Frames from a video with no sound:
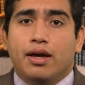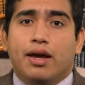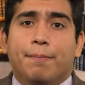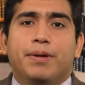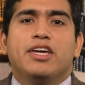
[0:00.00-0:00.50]

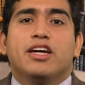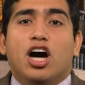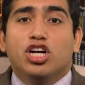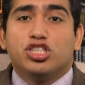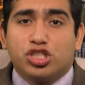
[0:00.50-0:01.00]
and being
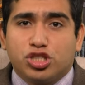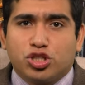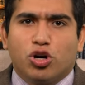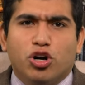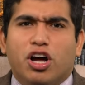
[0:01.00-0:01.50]

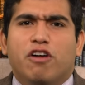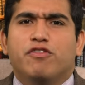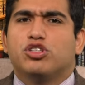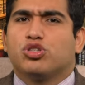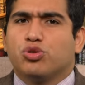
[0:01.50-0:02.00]
assured of
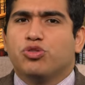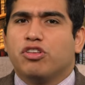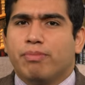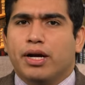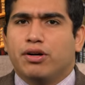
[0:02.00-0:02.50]
the truth
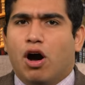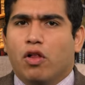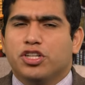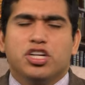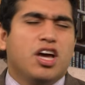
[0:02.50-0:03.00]
of my
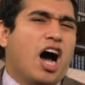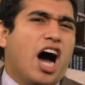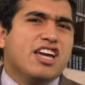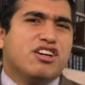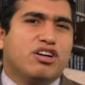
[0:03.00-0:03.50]
knowledge,
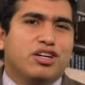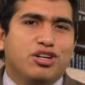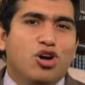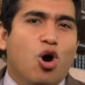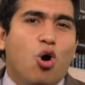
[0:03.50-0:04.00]
I could
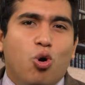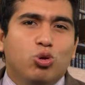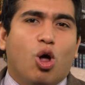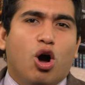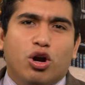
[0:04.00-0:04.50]
no
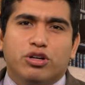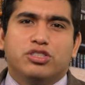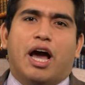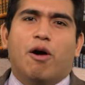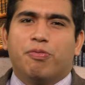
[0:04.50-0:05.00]
longer
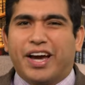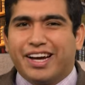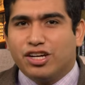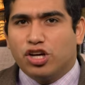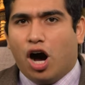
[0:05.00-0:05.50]
doubt that
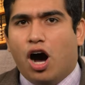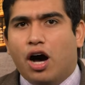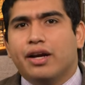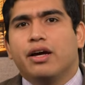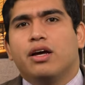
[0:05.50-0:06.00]

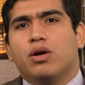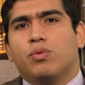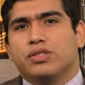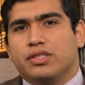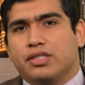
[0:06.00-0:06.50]
God
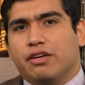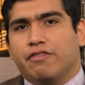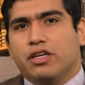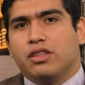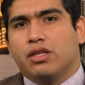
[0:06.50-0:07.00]
was
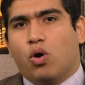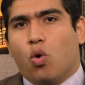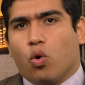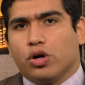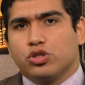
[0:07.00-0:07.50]
giving the
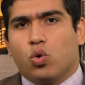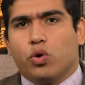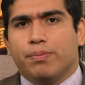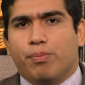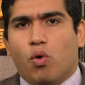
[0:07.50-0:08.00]

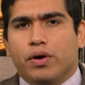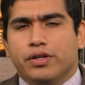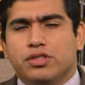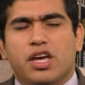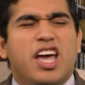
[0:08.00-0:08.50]
oratory
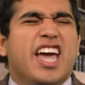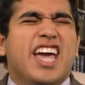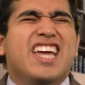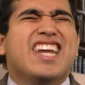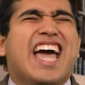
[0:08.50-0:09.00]
boys
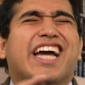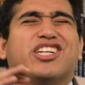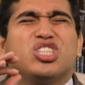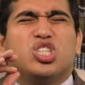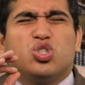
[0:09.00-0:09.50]
an
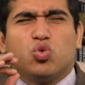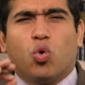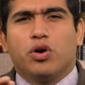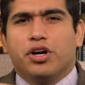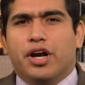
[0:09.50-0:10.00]

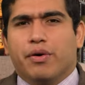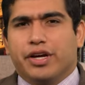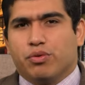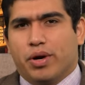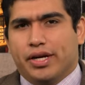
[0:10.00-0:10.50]
extraordinary
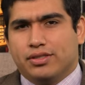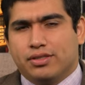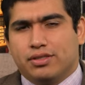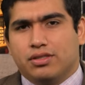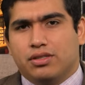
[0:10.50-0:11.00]

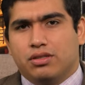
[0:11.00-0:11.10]
grace.